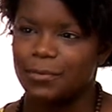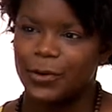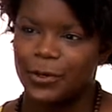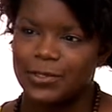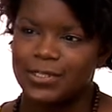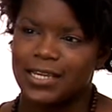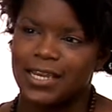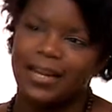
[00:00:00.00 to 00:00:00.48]

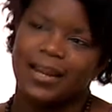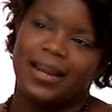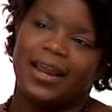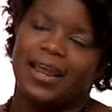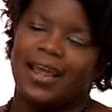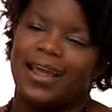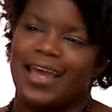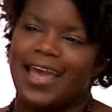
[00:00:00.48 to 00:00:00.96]
person
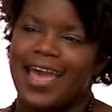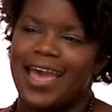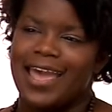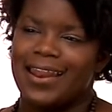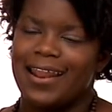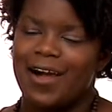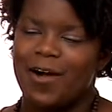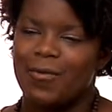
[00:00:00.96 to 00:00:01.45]

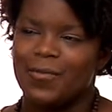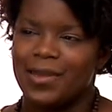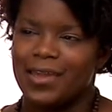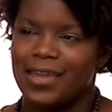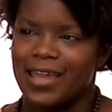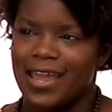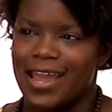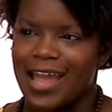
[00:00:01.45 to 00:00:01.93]
and help
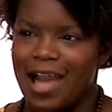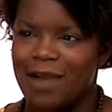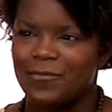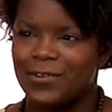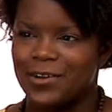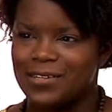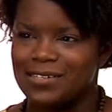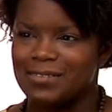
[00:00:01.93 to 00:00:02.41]
me gain
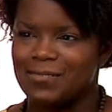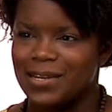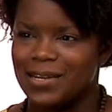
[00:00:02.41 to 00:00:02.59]
confidence in